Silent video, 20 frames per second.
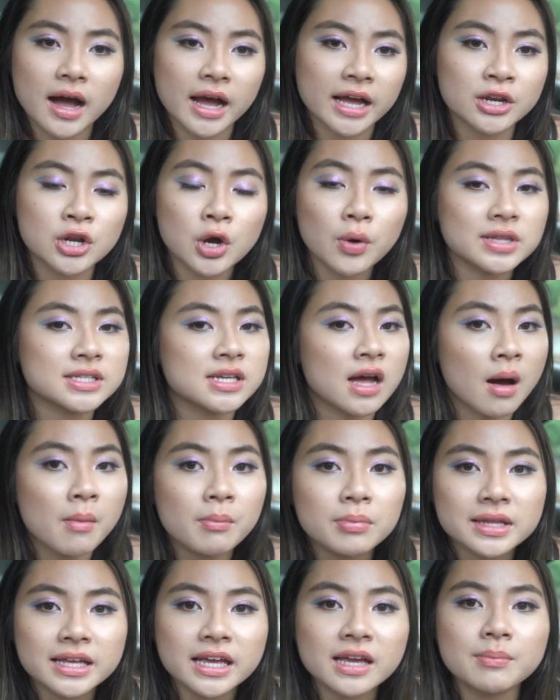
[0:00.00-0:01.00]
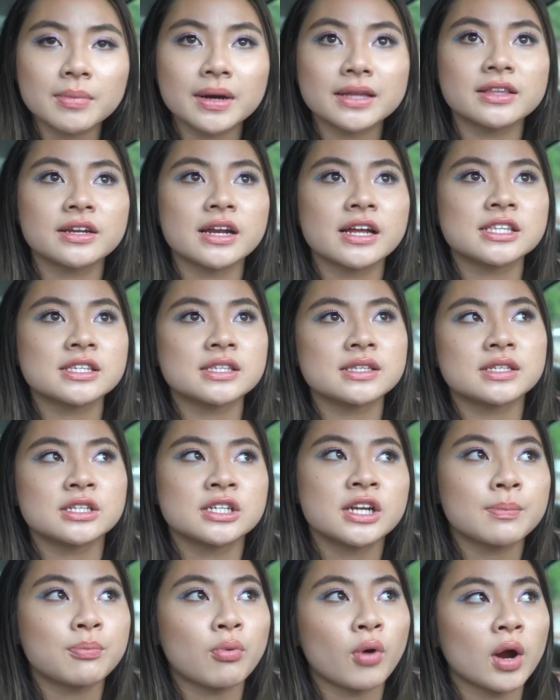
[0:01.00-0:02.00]
I know it's humbling, but it's
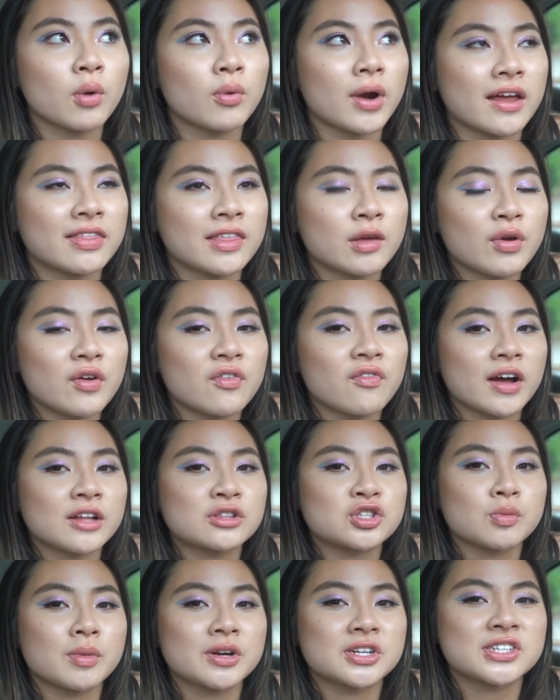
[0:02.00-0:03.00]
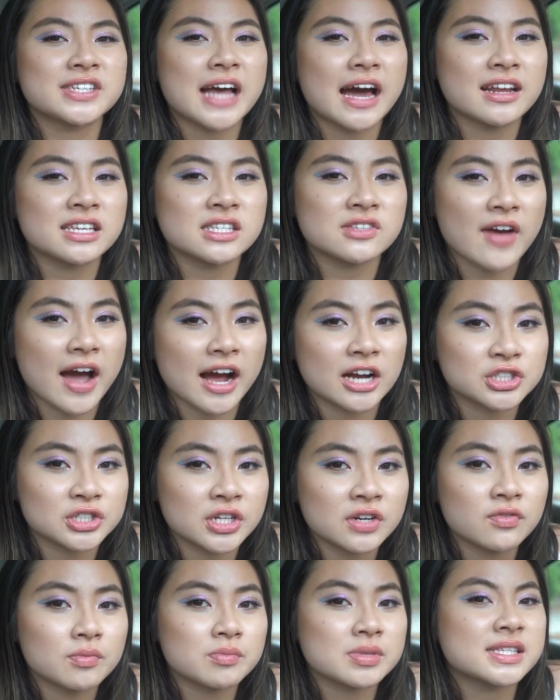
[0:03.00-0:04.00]
to the point where I think we find so much
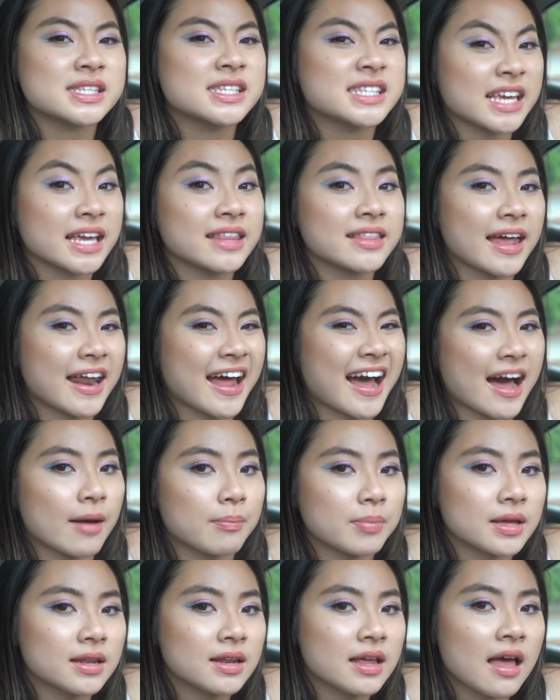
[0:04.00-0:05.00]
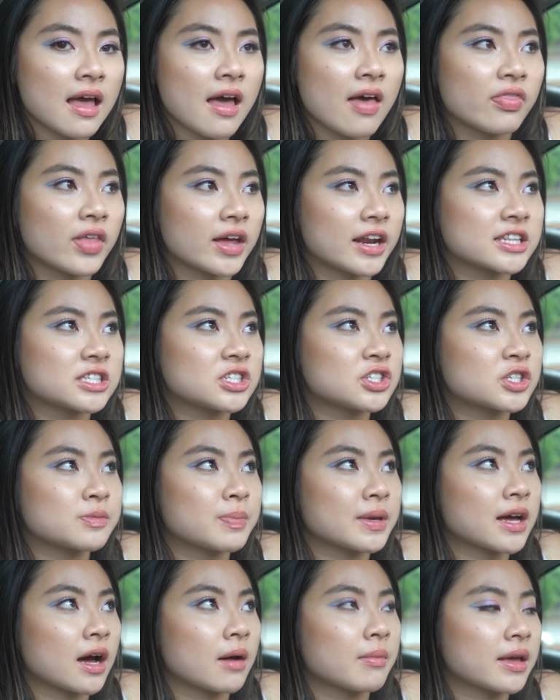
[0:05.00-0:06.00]
satisfaction from seeing that happen that it's
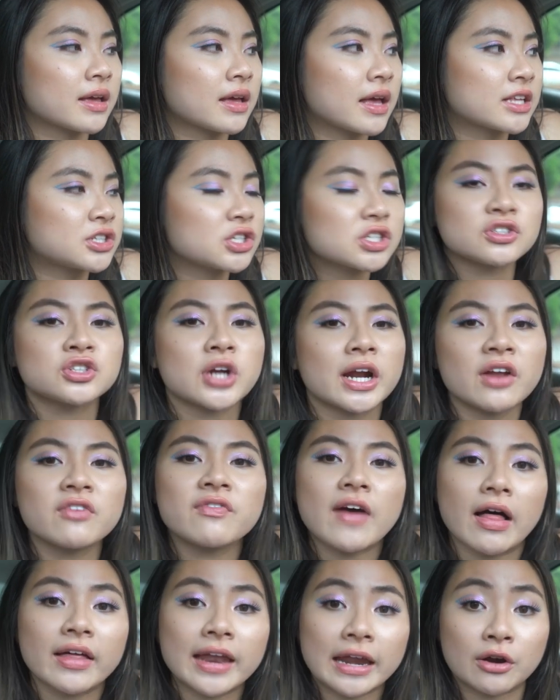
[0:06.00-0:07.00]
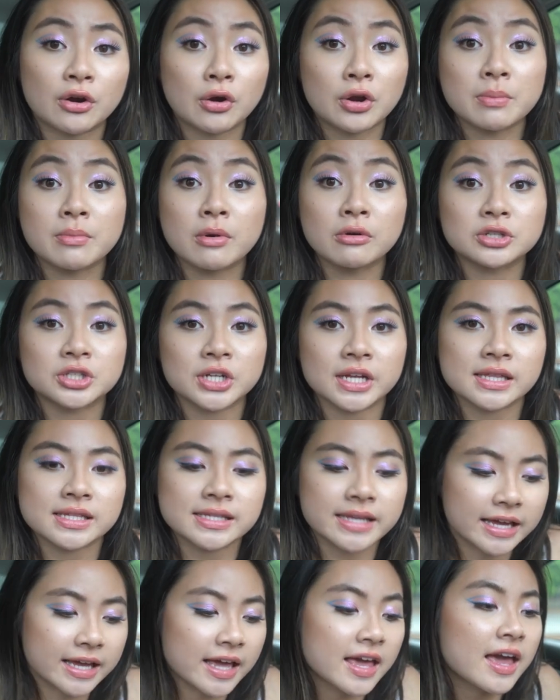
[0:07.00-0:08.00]
just becoming, it's just trying to validate our own
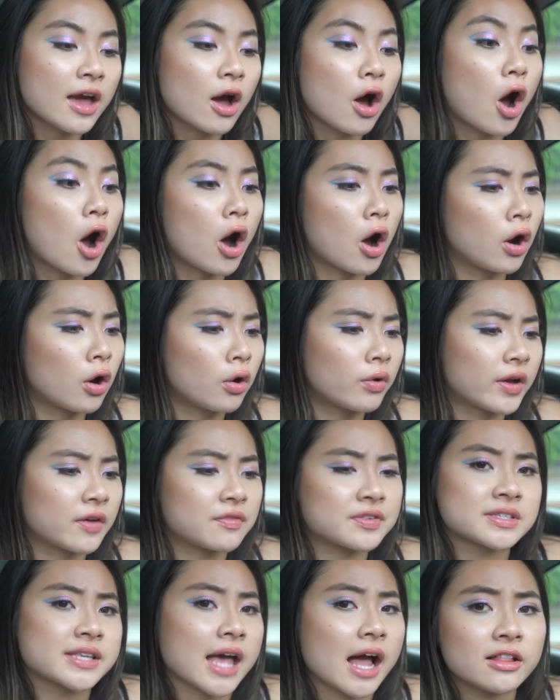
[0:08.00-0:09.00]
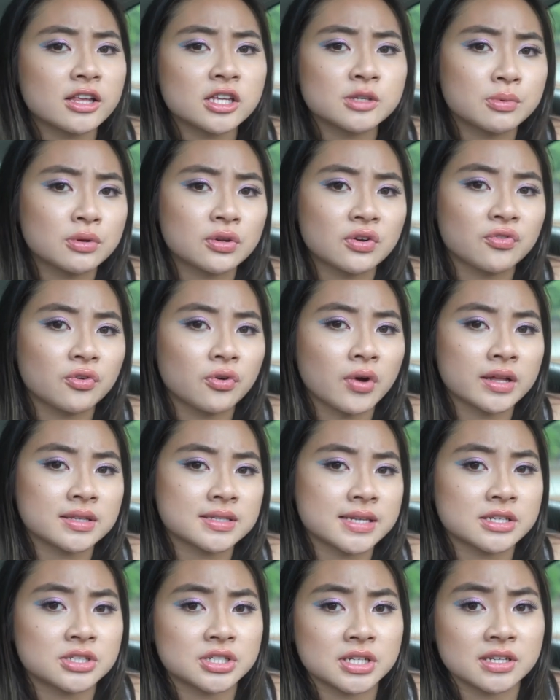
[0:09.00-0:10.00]
emotions. Like, oh, if Sally's beautiful
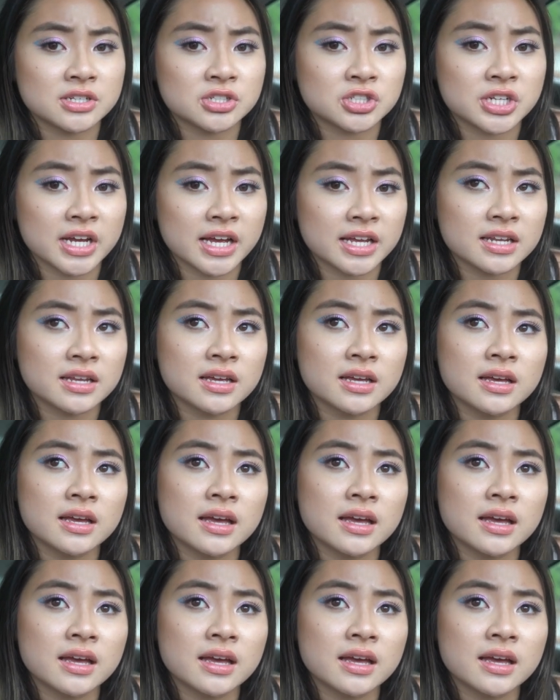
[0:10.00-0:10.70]
and says she's the shit,